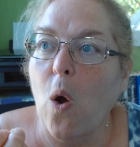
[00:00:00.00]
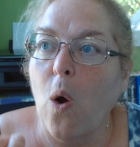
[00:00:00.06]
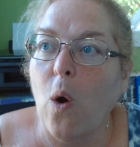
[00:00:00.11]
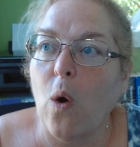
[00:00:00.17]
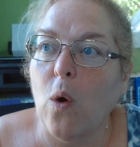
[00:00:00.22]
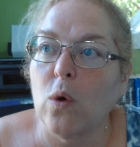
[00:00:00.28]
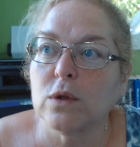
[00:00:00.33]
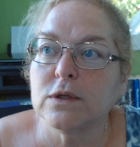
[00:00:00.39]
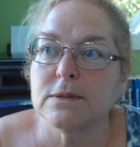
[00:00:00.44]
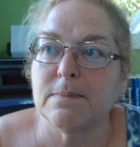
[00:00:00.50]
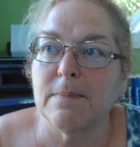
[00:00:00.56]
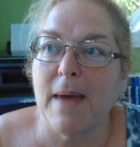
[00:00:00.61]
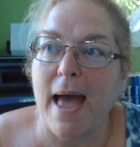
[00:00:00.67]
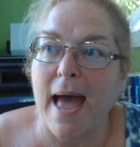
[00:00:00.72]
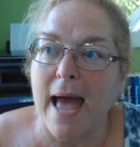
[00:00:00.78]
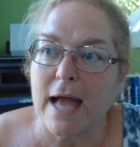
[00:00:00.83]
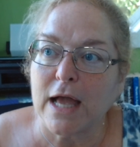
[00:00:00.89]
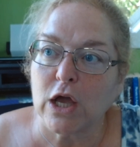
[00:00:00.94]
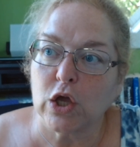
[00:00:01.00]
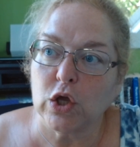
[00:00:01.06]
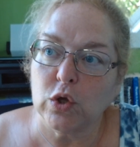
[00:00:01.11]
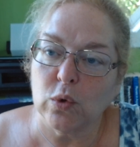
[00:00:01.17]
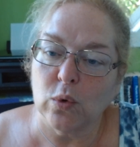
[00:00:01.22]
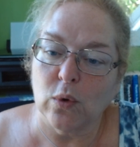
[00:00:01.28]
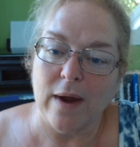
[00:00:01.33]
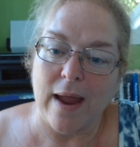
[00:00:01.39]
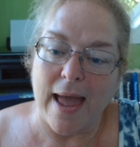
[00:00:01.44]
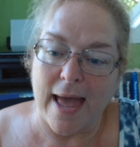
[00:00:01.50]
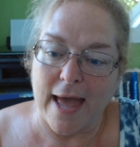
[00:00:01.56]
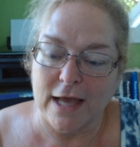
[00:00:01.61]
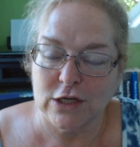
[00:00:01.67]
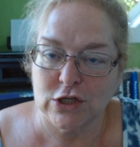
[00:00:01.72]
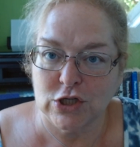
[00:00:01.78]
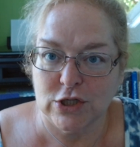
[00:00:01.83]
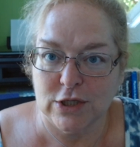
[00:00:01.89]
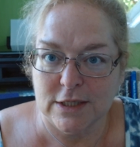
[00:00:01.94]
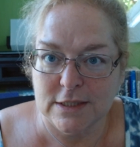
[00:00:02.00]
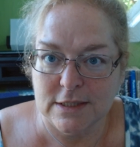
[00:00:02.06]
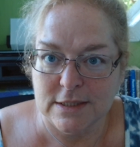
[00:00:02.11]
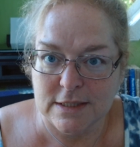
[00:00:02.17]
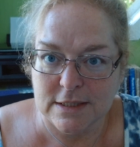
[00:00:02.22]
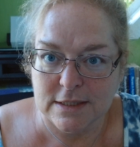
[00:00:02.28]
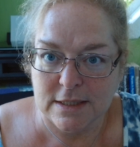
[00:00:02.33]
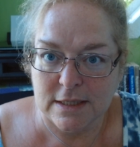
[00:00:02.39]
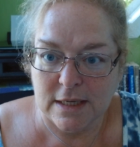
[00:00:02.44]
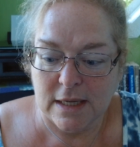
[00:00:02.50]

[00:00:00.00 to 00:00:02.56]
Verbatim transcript: Hold back your actions